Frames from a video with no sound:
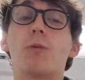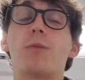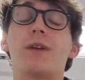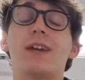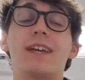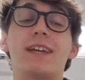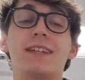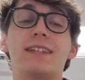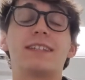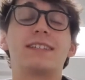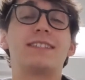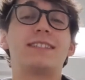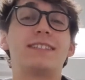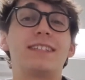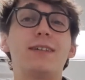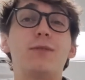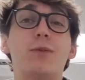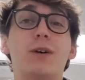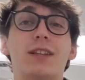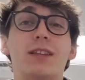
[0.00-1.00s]
we get to
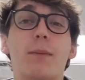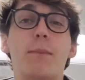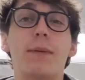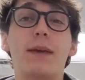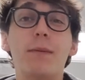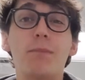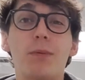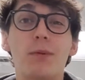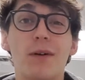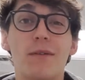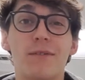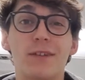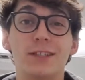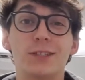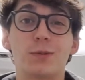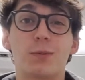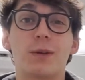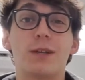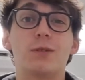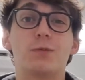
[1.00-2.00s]
see what the people of
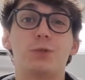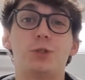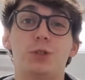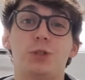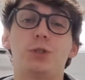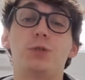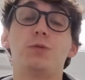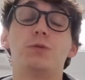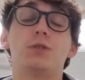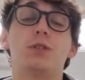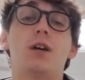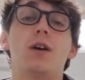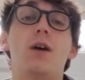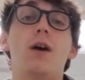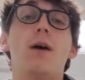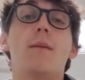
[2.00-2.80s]
Israel choose.